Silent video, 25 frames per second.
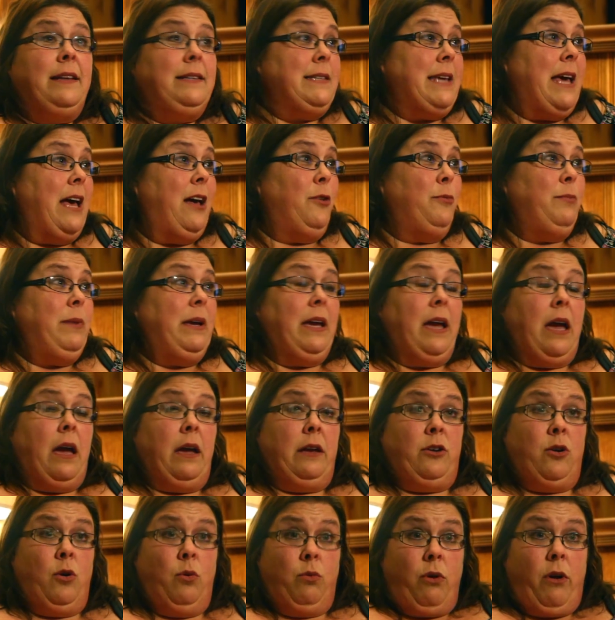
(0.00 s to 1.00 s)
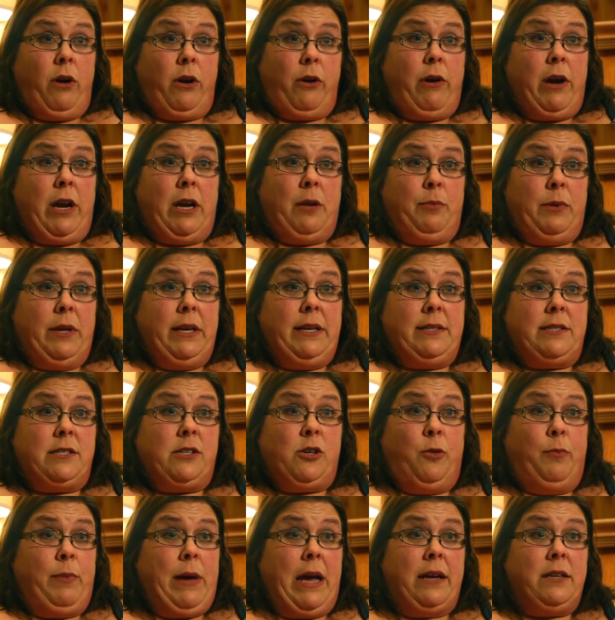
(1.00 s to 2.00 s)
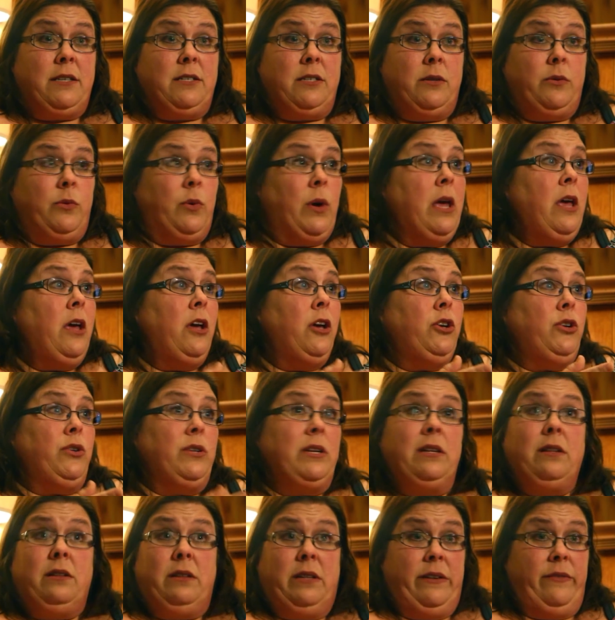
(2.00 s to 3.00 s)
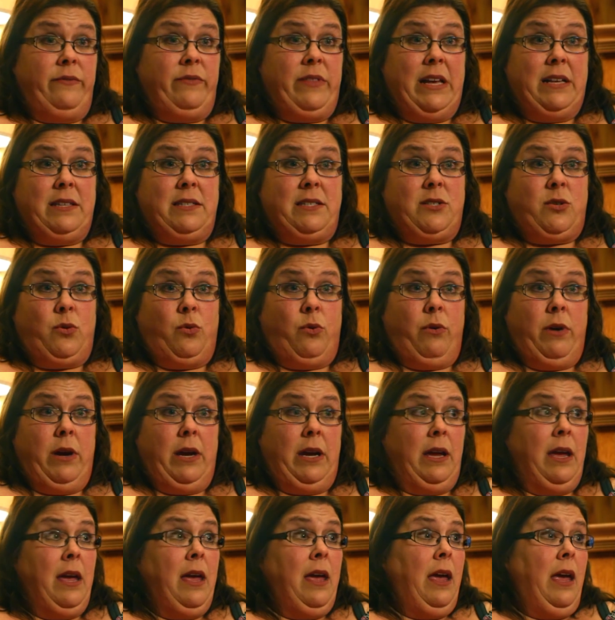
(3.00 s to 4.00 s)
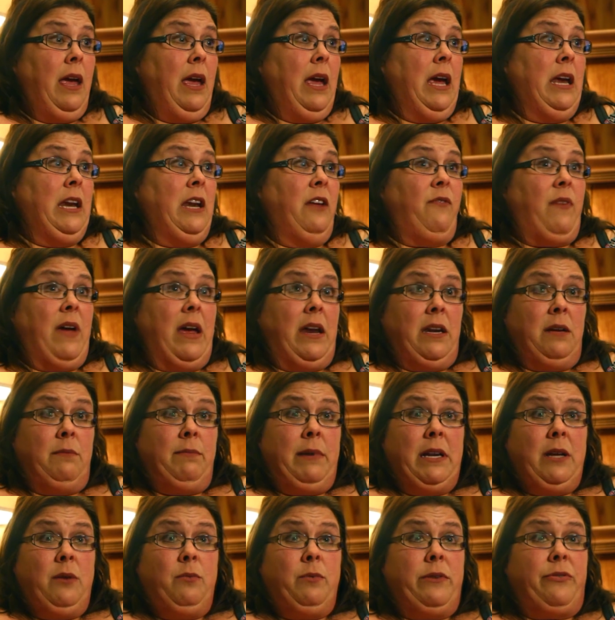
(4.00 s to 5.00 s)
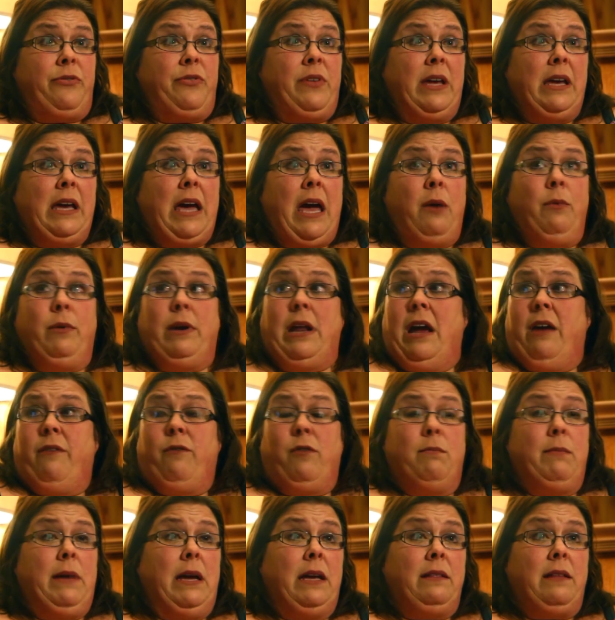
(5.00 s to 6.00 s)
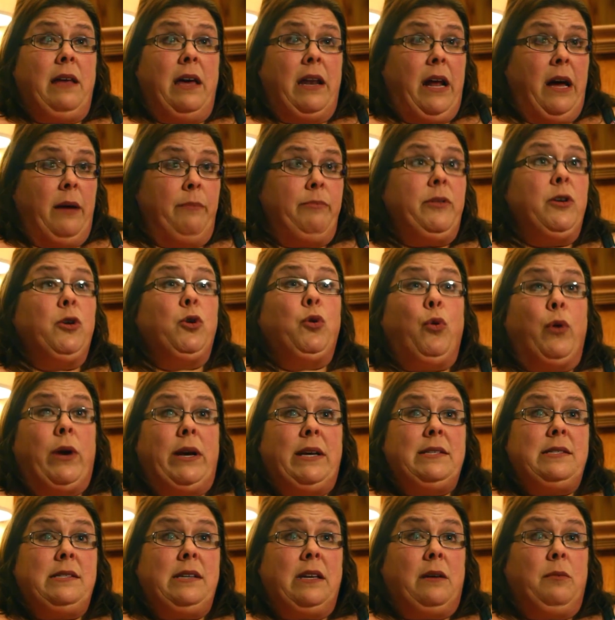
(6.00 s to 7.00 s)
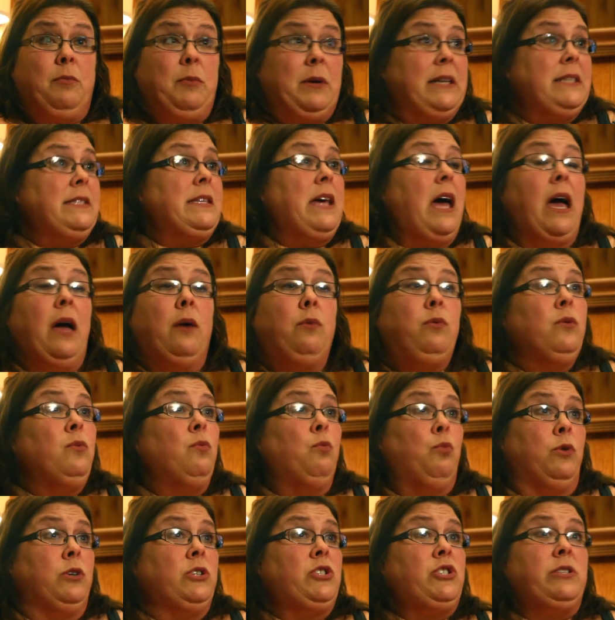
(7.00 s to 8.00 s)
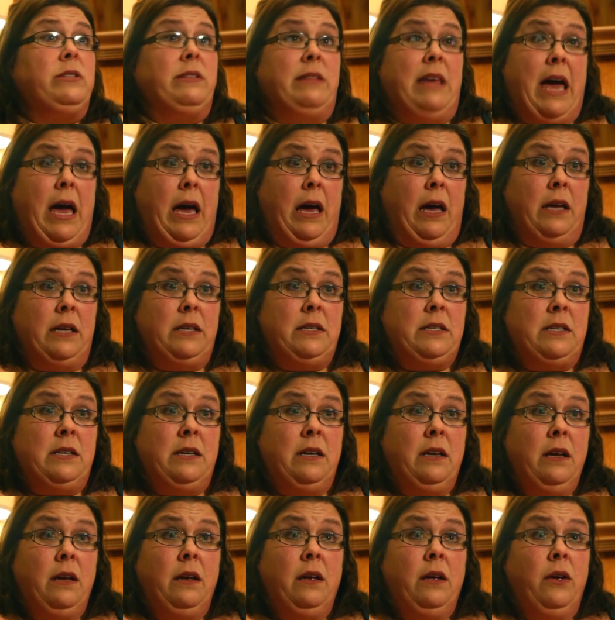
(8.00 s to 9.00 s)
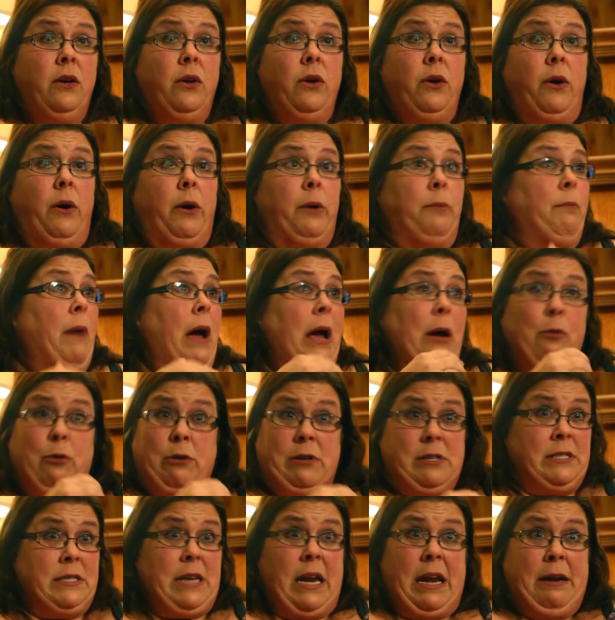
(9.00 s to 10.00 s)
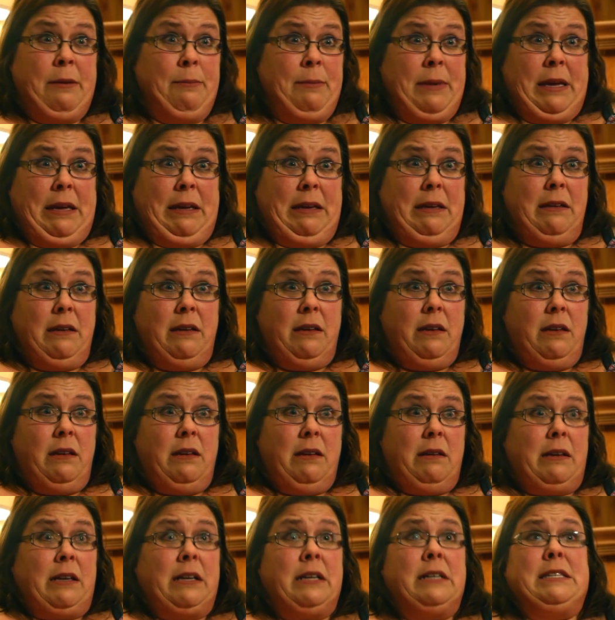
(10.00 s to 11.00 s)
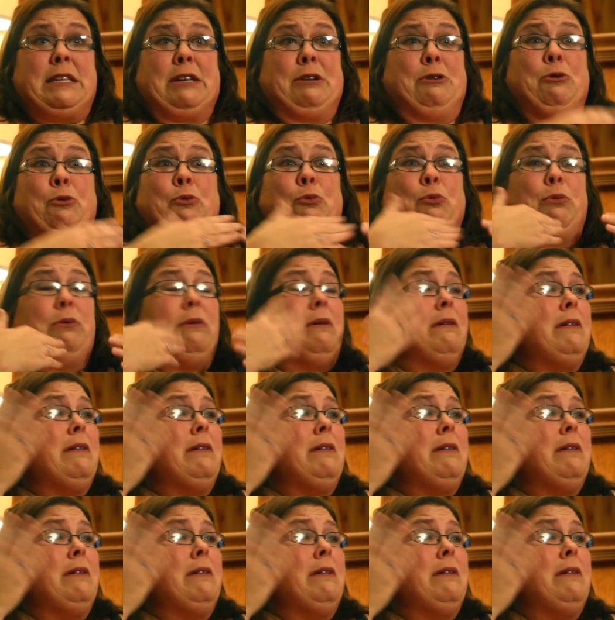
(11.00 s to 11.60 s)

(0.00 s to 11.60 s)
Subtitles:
tell me I no longer had a place to go back to. You didn't live that story. And if anybody would think I would ever make that up, they're crazy, because I wouldn't wish that on my worst enemy, because I don't.